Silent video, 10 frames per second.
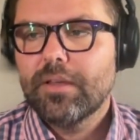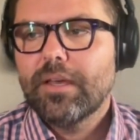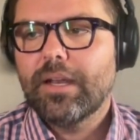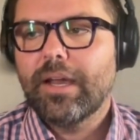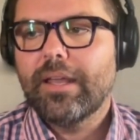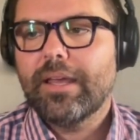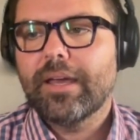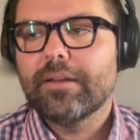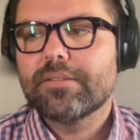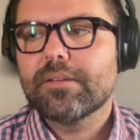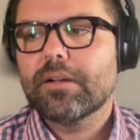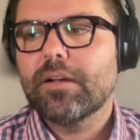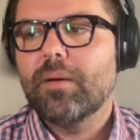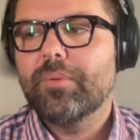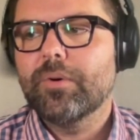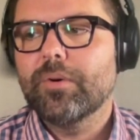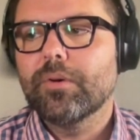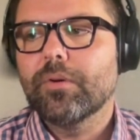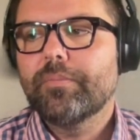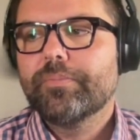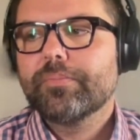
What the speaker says: And I had had a couple